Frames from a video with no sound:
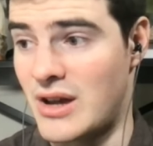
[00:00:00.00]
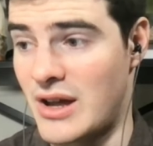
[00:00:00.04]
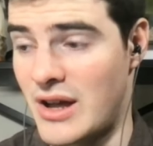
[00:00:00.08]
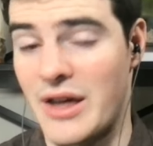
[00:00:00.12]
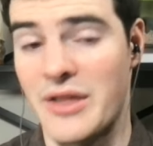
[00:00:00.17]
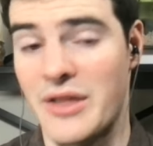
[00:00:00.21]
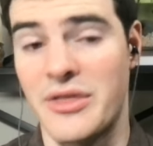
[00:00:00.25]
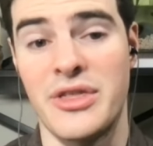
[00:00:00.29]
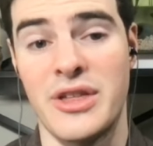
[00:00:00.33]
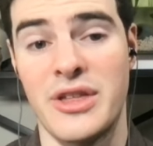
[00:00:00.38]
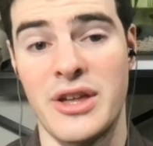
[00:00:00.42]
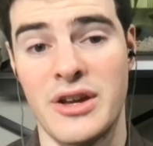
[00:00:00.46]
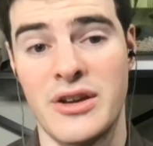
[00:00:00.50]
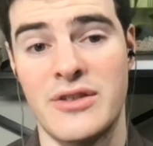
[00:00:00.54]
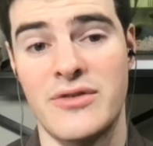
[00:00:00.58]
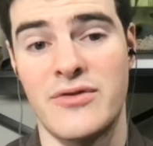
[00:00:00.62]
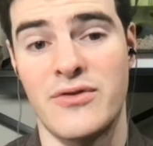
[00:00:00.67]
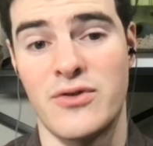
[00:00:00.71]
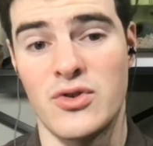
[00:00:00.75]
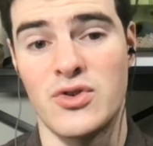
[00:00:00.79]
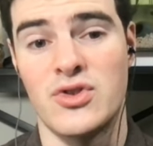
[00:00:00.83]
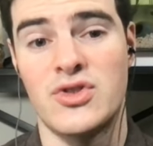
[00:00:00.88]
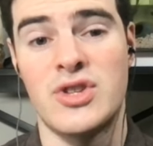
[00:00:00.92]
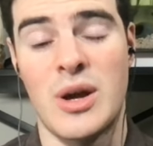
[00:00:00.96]
I think
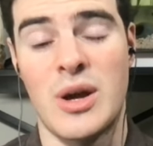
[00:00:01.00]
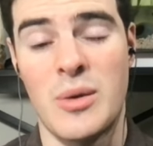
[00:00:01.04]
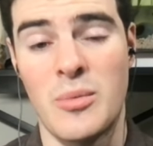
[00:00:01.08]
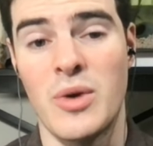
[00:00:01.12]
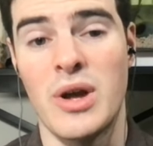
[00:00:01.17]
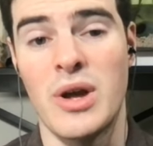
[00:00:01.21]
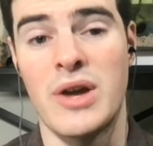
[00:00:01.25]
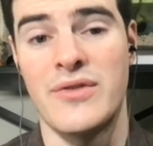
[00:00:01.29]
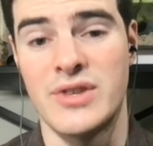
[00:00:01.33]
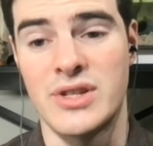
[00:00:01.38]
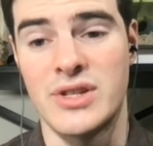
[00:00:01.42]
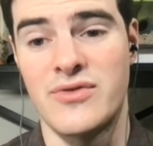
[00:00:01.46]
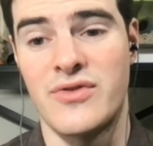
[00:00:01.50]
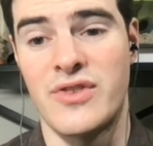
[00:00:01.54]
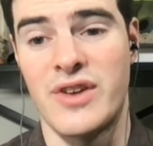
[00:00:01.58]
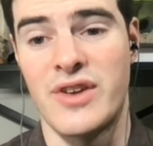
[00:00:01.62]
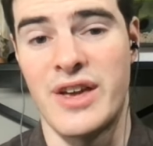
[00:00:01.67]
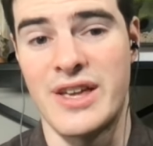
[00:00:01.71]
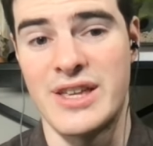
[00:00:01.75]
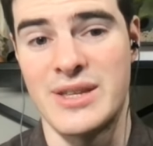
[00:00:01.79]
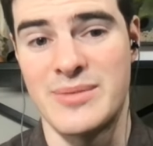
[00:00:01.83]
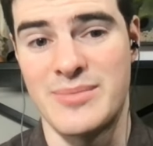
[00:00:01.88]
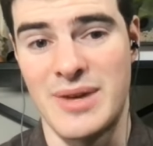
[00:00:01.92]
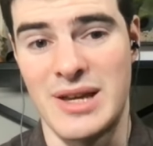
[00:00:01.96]
for some Ravens
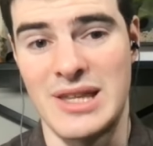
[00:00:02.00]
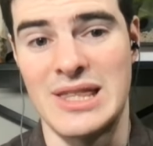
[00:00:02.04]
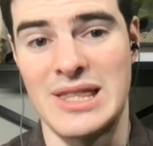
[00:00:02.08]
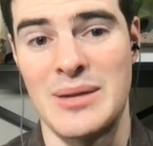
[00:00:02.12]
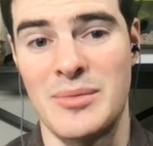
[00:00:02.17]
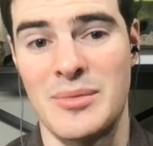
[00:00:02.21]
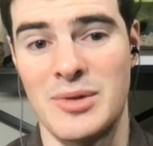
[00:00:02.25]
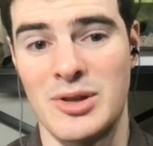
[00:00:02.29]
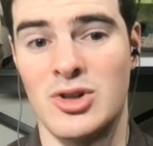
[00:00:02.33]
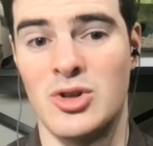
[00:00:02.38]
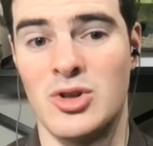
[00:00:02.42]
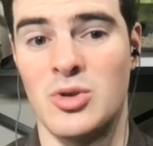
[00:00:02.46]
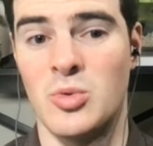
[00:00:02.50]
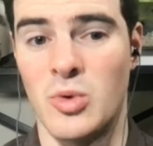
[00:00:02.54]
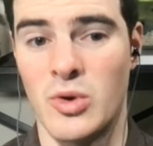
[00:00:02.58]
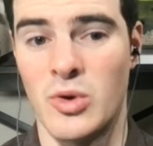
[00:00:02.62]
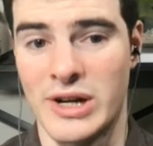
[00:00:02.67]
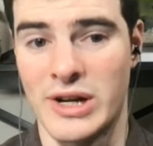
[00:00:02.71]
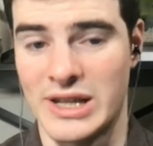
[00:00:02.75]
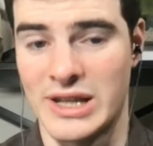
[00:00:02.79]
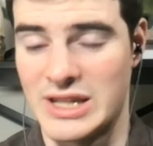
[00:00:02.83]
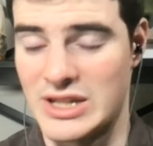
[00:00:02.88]
fans, made them a little worried,